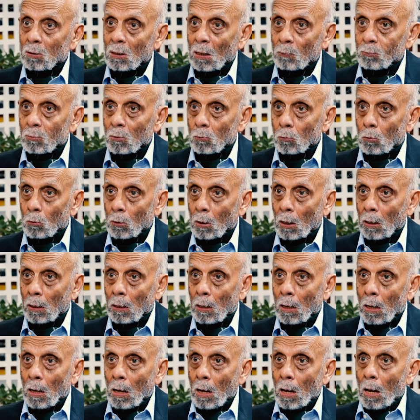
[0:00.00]
capture Dogra.
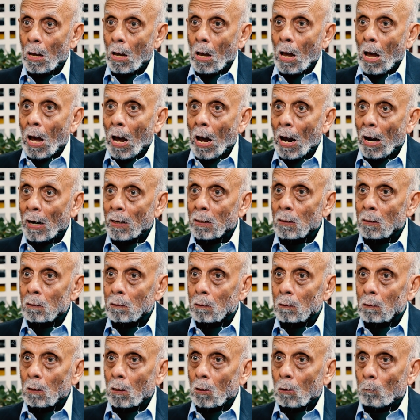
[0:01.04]
And
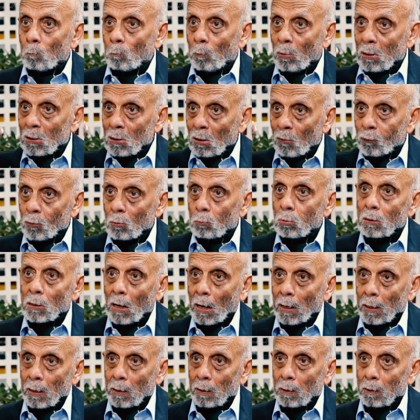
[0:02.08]
many of you will
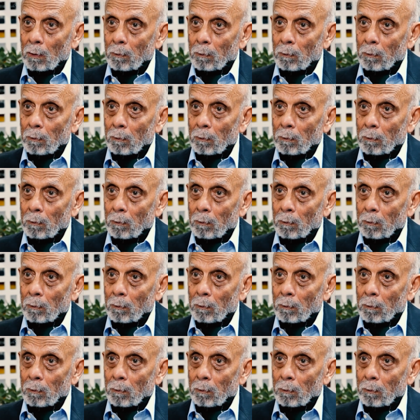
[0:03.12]
die.